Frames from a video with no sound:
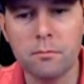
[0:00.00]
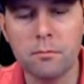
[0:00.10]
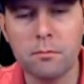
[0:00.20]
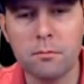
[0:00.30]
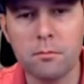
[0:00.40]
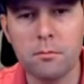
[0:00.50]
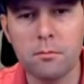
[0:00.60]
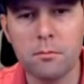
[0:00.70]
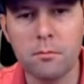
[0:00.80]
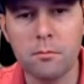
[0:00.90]

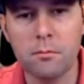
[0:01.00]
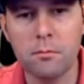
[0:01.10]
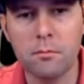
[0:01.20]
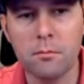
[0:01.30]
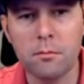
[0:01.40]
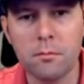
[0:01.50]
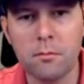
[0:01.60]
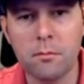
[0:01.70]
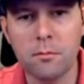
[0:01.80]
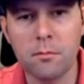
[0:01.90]

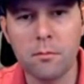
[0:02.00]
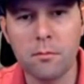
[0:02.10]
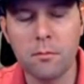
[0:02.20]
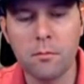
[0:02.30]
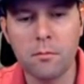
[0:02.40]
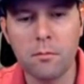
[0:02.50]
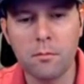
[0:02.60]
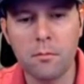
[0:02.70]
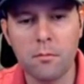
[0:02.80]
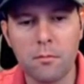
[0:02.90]

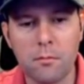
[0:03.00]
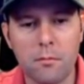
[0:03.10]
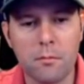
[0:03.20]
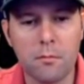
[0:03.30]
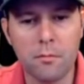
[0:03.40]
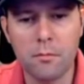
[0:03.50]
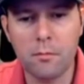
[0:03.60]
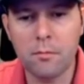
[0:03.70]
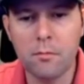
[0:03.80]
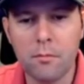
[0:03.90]

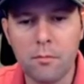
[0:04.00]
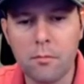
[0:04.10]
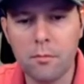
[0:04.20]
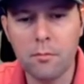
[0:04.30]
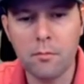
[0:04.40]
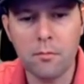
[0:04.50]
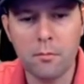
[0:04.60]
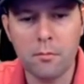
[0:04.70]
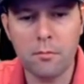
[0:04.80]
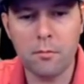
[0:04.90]

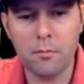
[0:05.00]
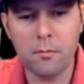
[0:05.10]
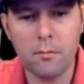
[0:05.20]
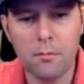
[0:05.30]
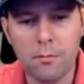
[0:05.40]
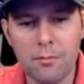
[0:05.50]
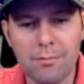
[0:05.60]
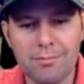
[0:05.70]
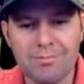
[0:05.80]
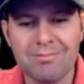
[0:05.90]

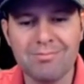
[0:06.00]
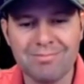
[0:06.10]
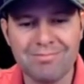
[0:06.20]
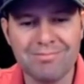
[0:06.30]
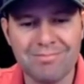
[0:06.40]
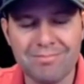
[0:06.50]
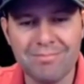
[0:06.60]
No words are spoken by the person on screen.